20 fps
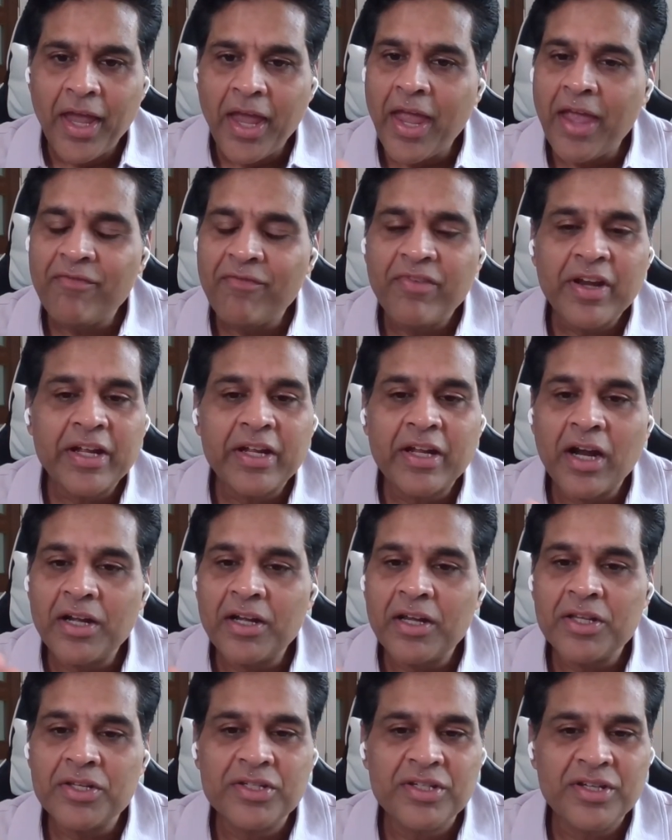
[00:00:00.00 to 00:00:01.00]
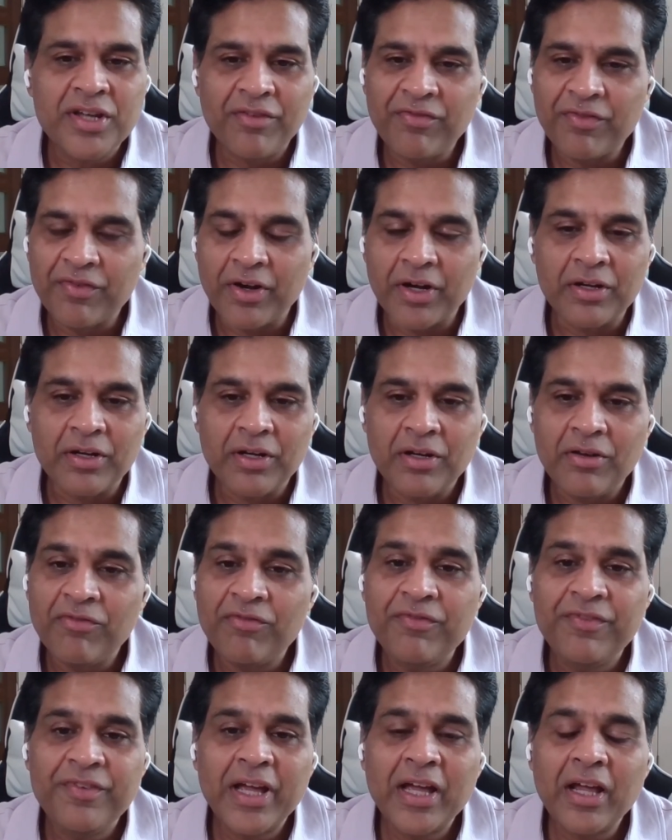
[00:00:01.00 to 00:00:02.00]
Every gut is different.
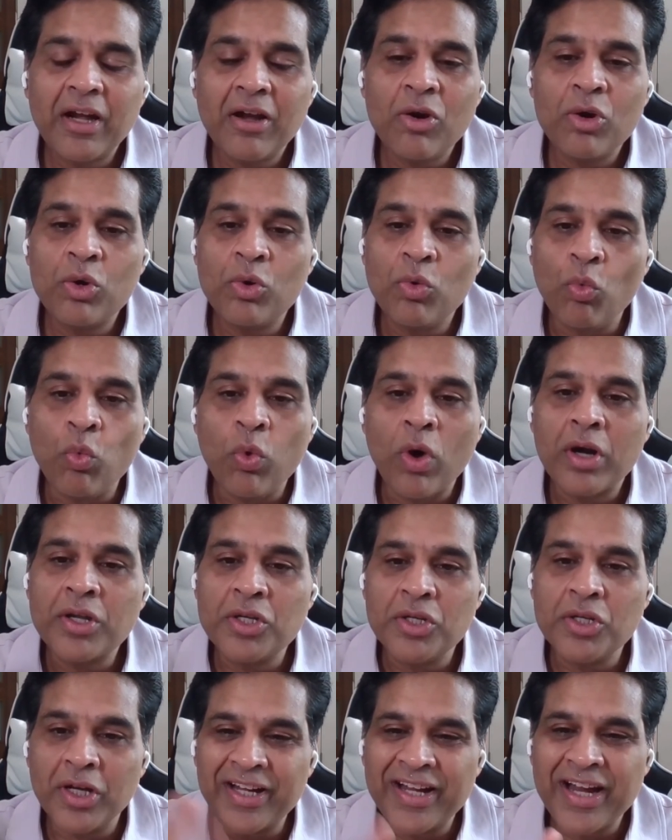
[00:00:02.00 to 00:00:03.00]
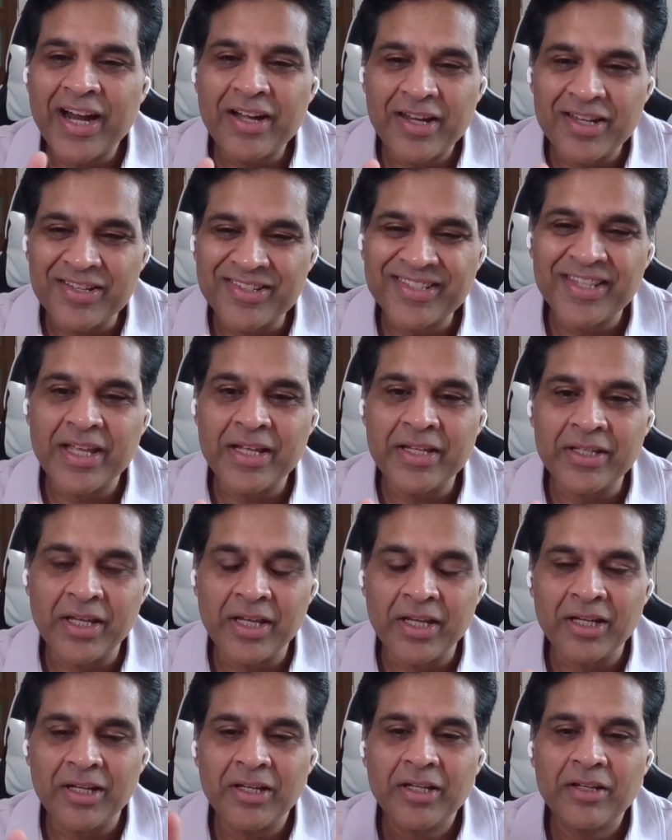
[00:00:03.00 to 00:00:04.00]
Figure out what your gut is
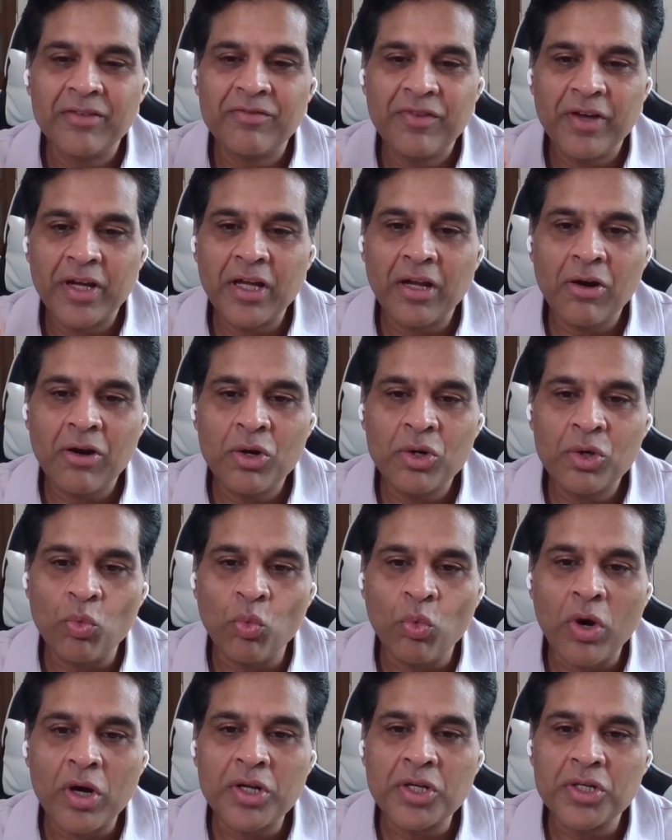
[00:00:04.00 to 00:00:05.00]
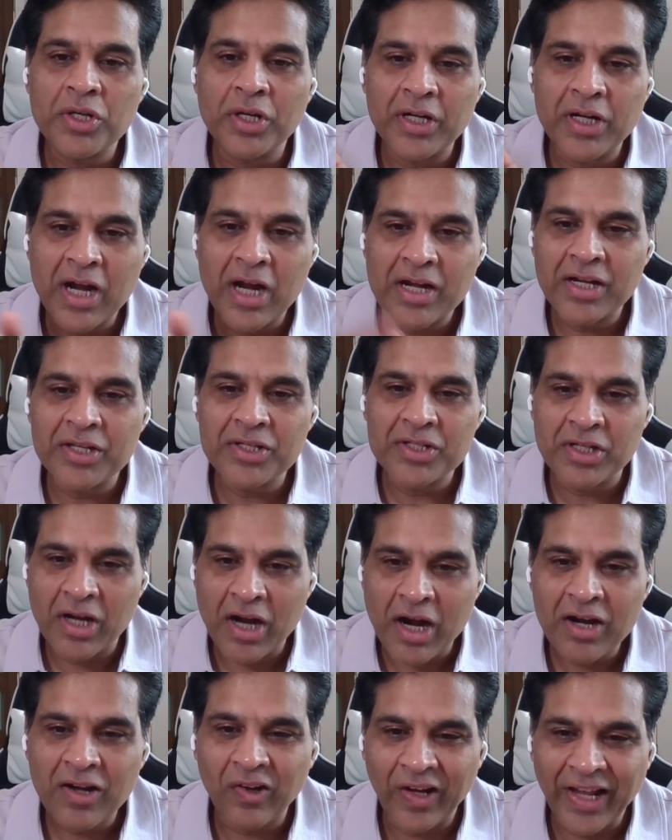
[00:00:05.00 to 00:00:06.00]
thinking, figure out what your gut is
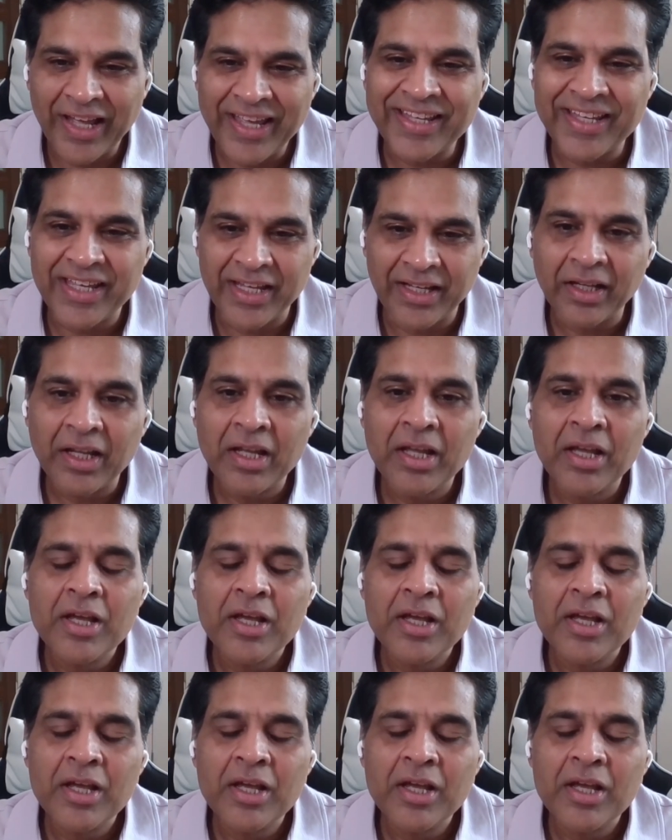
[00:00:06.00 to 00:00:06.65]
not liking.